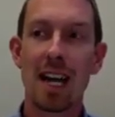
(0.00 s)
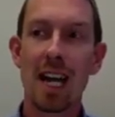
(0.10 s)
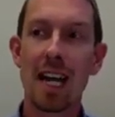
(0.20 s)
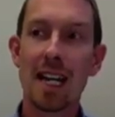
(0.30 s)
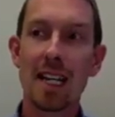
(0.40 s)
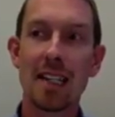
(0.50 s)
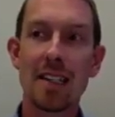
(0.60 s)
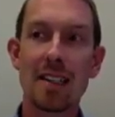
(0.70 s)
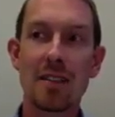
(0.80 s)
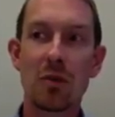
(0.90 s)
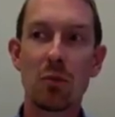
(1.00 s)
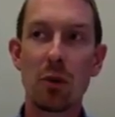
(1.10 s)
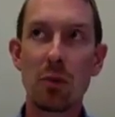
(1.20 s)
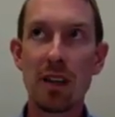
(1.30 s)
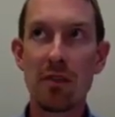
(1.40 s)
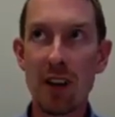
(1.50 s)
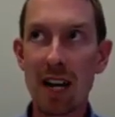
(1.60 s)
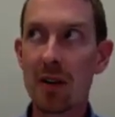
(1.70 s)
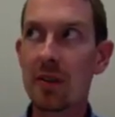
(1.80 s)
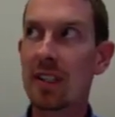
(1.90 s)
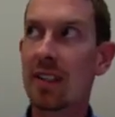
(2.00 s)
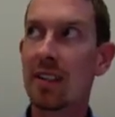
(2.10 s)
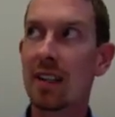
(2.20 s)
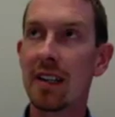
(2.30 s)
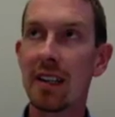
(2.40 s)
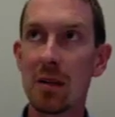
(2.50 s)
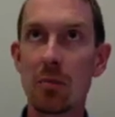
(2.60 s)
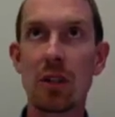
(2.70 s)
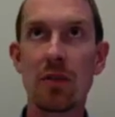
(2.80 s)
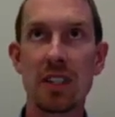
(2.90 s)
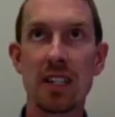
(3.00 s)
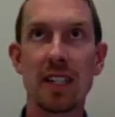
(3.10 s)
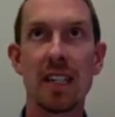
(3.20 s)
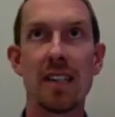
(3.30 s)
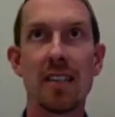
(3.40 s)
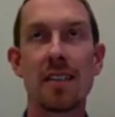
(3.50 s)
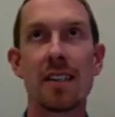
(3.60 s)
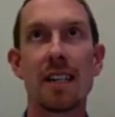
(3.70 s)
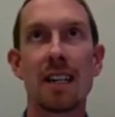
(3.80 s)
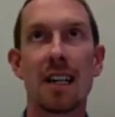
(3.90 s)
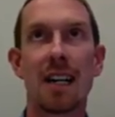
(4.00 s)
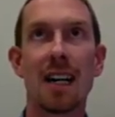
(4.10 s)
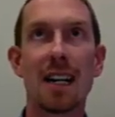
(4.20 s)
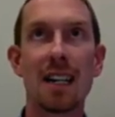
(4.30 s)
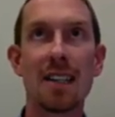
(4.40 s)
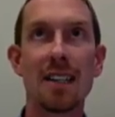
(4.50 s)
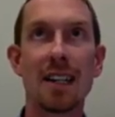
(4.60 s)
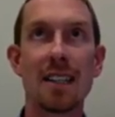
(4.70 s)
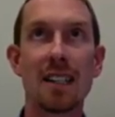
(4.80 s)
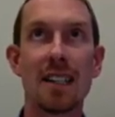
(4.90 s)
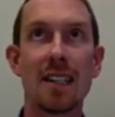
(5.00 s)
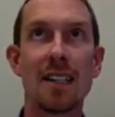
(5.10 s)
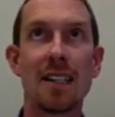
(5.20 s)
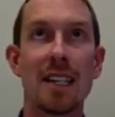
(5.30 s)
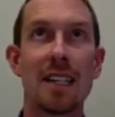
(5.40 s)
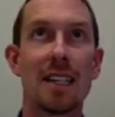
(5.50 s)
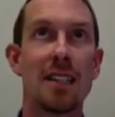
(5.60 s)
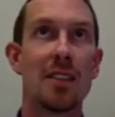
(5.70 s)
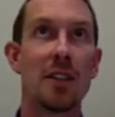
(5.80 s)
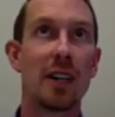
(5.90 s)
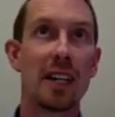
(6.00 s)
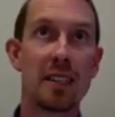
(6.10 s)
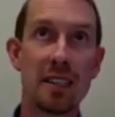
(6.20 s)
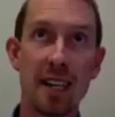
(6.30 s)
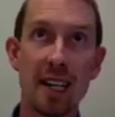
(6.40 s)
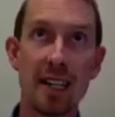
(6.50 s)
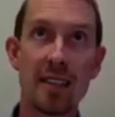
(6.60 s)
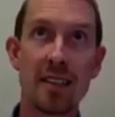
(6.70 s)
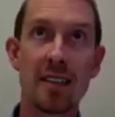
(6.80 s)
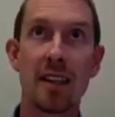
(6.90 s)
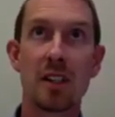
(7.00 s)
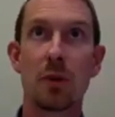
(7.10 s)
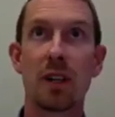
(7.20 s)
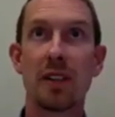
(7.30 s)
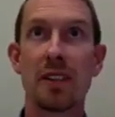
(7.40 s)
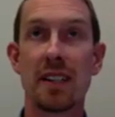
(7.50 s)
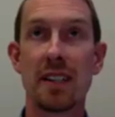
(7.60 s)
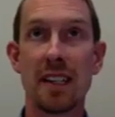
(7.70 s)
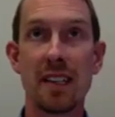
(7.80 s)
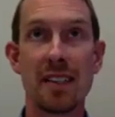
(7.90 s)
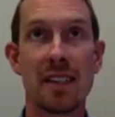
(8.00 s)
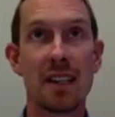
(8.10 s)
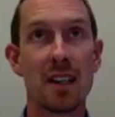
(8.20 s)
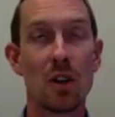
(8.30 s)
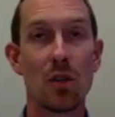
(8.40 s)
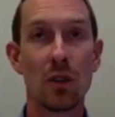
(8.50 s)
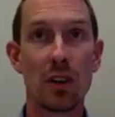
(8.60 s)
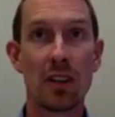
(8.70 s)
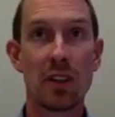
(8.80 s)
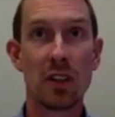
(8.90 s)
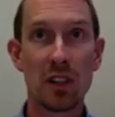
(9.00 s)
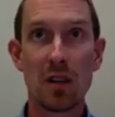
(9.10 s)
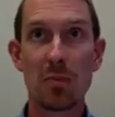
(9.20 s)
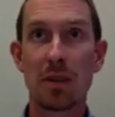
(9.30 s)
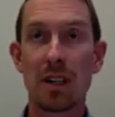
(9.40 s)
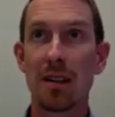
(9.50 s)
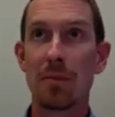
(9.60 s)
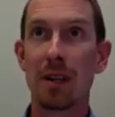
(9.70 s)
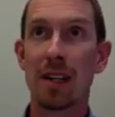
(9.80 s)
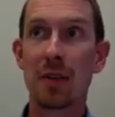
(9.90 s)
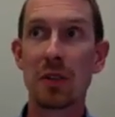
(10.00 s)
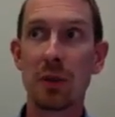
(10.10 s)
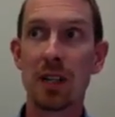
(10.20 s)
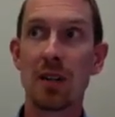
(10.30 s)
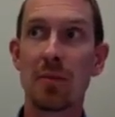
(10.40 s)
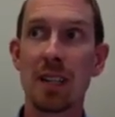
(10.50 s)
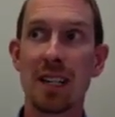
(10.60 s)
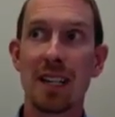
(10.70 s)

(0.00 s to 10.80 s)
And what we have found in a number of studies conducted in the United States, as well as studies over in Europe and elsewhere,